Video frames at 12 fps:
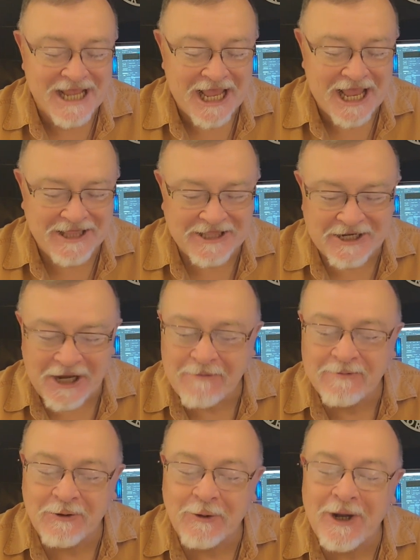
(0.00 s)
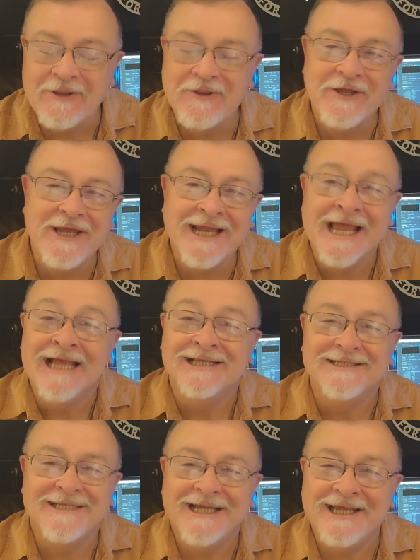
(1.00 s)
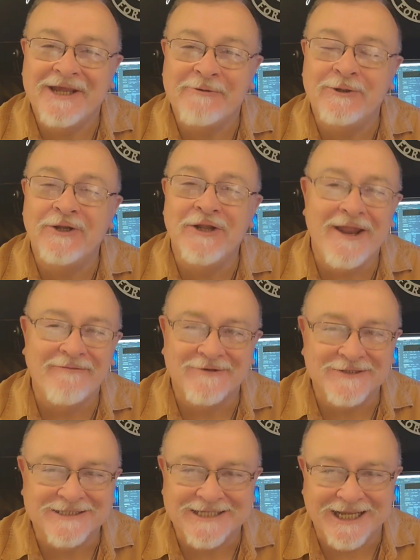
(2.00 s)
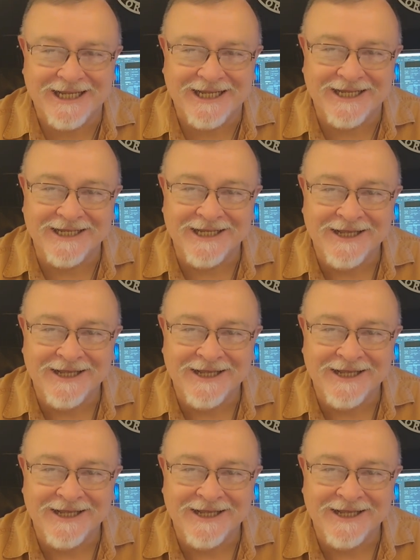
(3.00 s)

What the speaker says: And the number one thing Ziggy will never say.